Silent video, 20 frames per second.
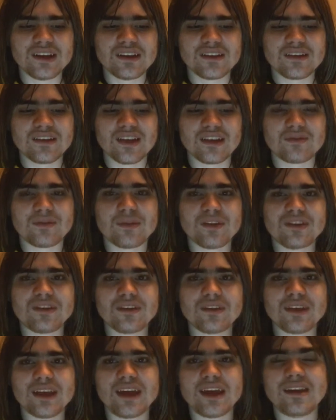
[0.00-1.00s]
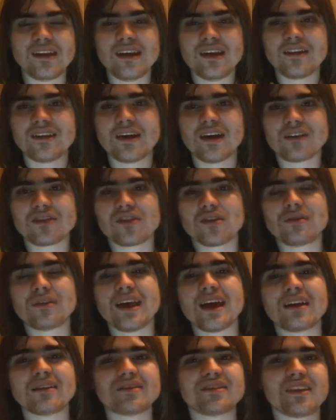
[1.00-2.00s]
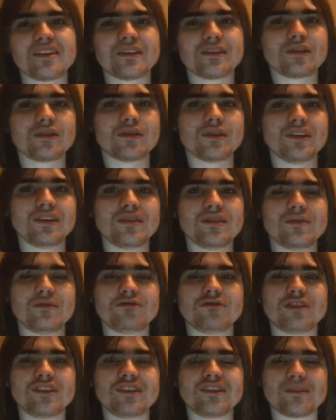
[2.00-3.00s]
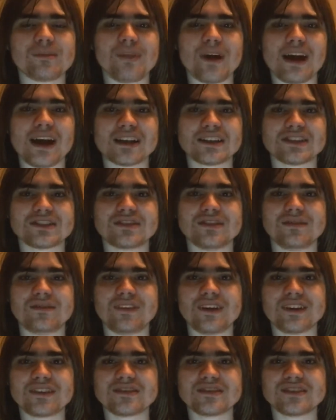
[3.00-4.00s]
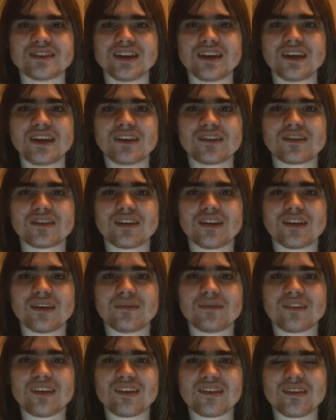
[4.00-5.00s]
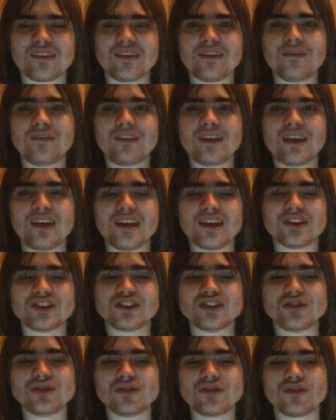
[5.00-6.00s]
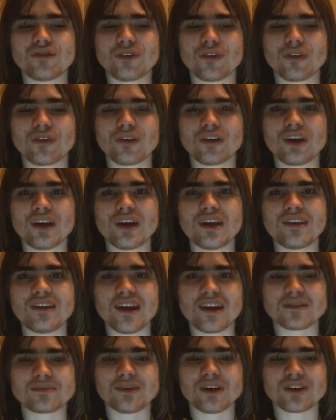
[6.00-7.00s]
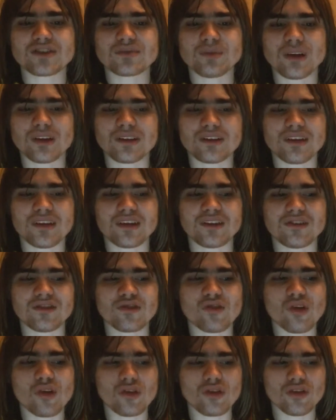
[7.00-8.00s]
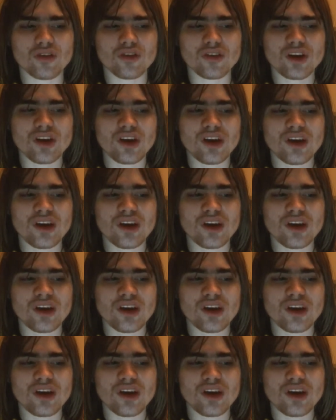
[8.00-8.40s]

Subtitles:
So that's been delayed. They also announced that they're going to release a patch to fix some sensitivity issues for the Xbox One controller,